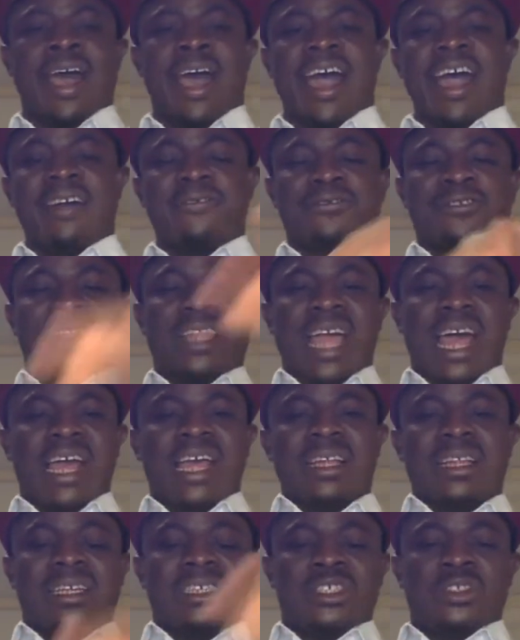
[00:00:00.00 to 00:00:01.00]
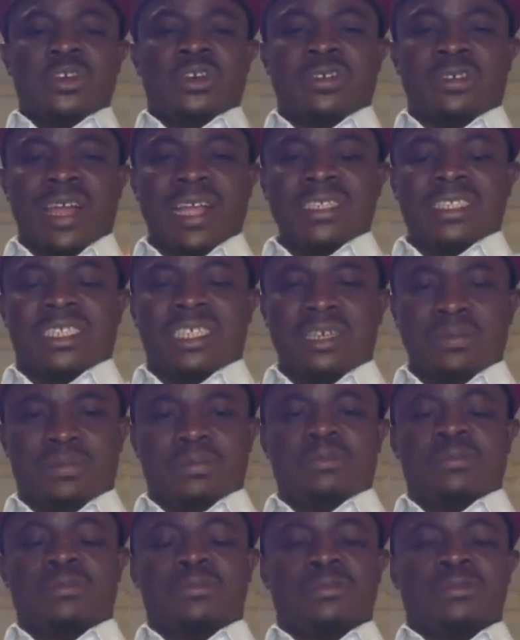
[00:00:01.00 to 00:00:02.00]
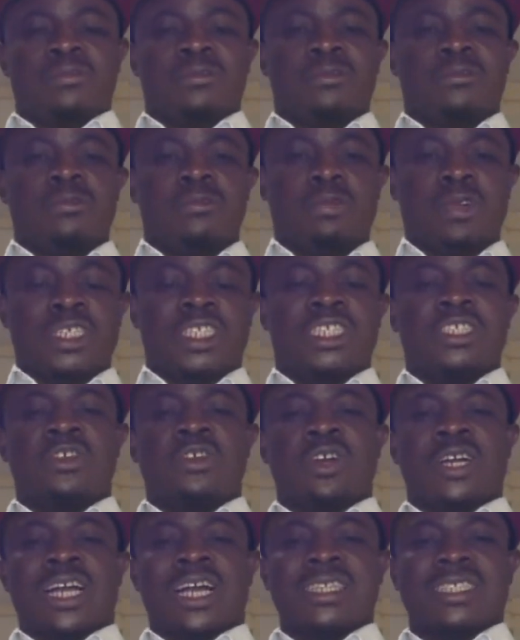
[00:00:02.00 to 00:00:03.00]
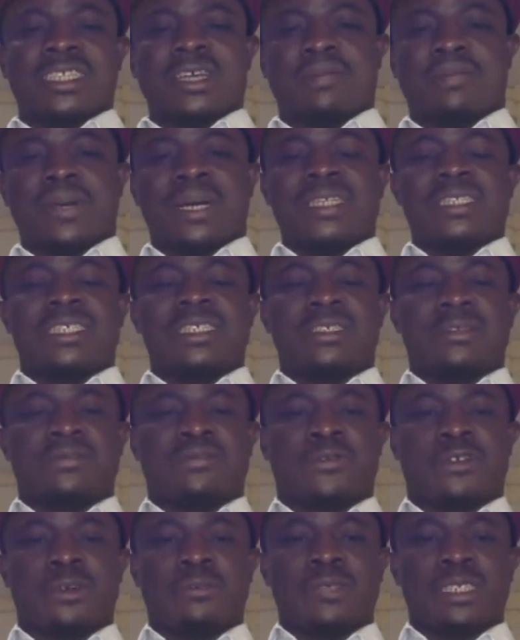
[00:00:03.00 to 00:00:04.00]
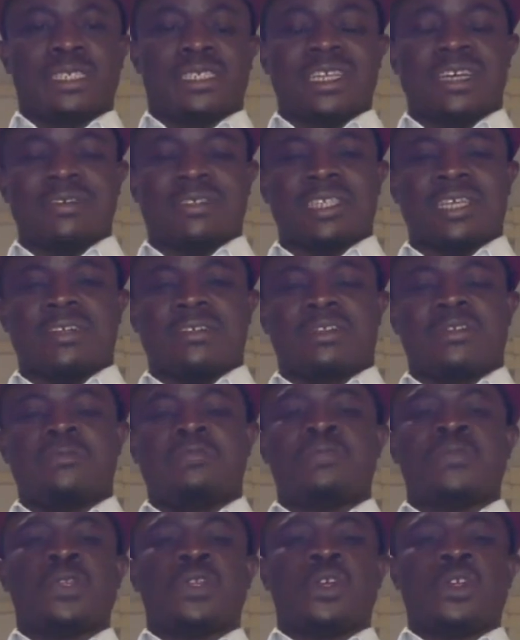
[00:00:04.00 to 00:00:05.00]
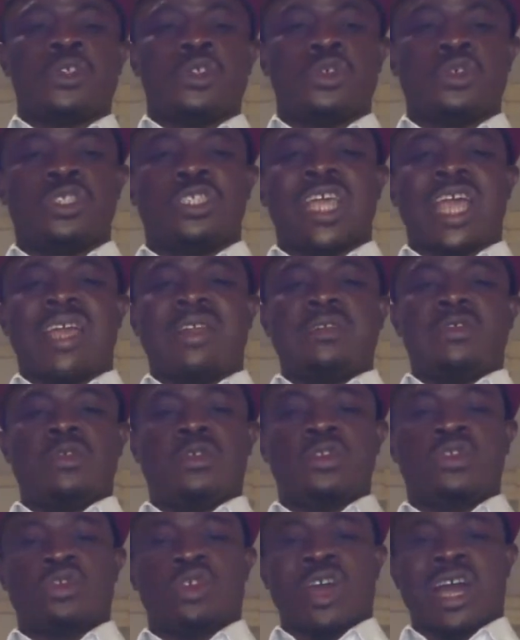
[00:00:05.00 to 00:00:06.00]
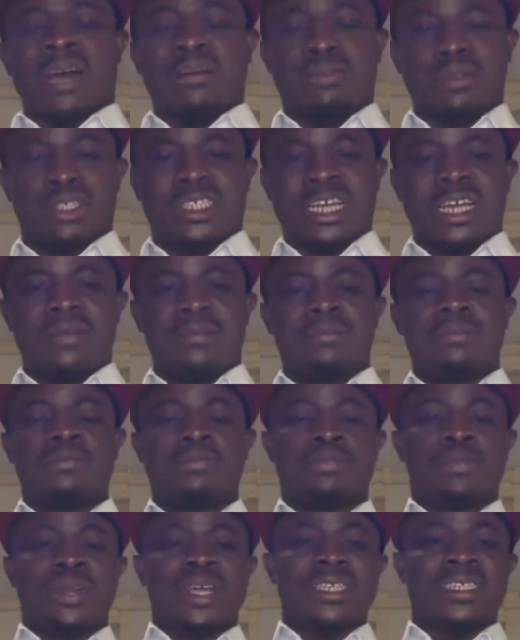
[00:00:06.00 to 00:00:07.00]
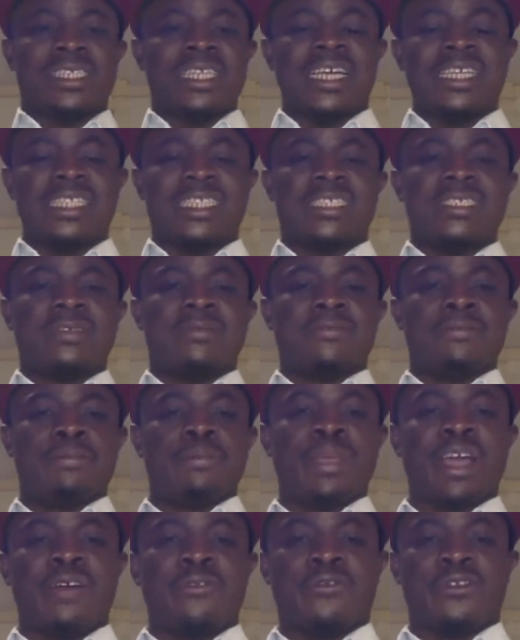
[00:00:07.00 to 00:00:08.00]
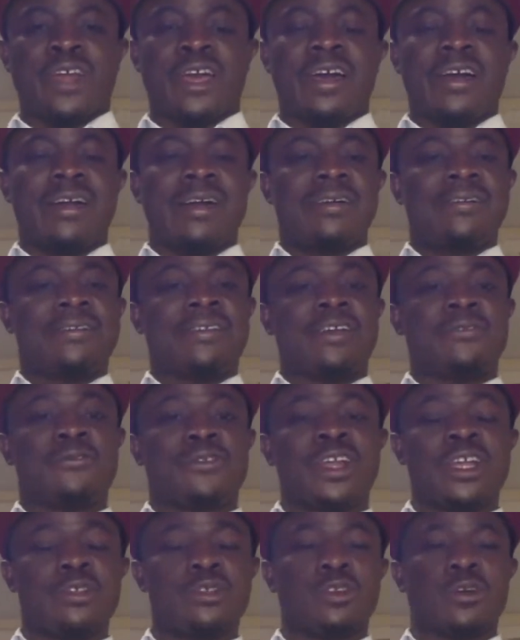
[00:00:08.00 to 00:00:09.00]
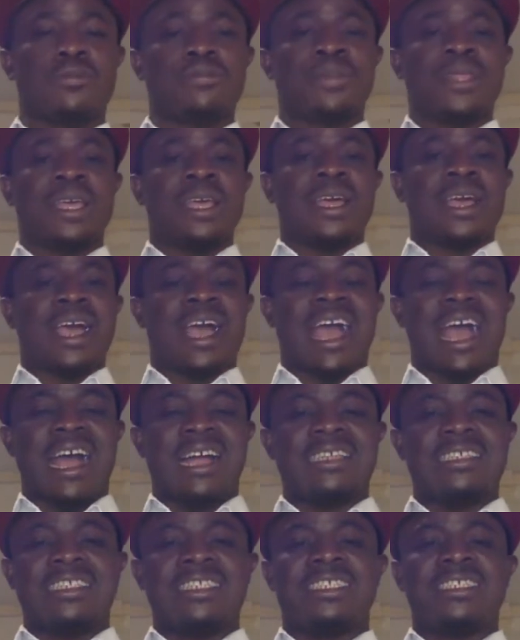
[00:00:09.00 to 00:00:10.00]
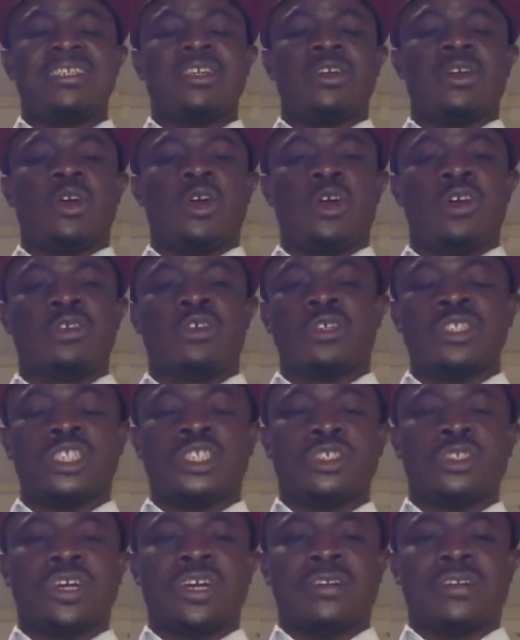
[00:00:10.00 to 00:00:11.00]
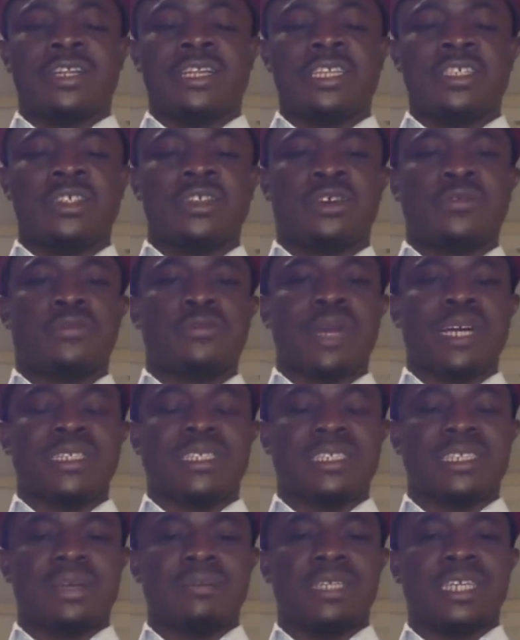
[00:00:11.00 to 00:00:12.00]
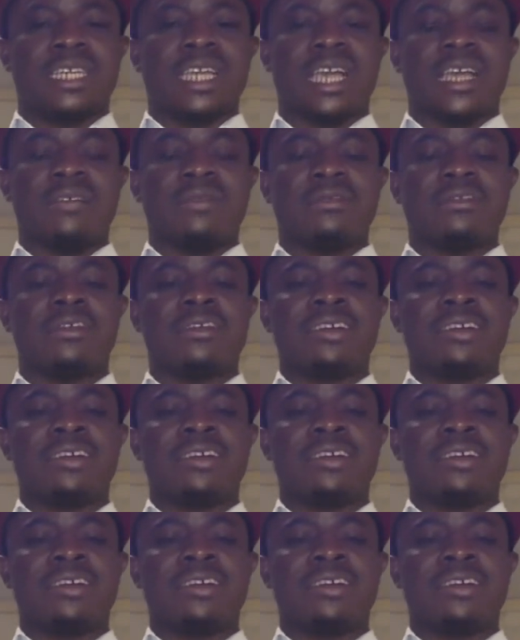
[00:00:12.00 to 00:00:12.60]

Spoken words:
After your round table with your counterpart from the South, you then go to Abuja, present Biafra referendum and unconditional release of Mazi Nnamdi Kanu.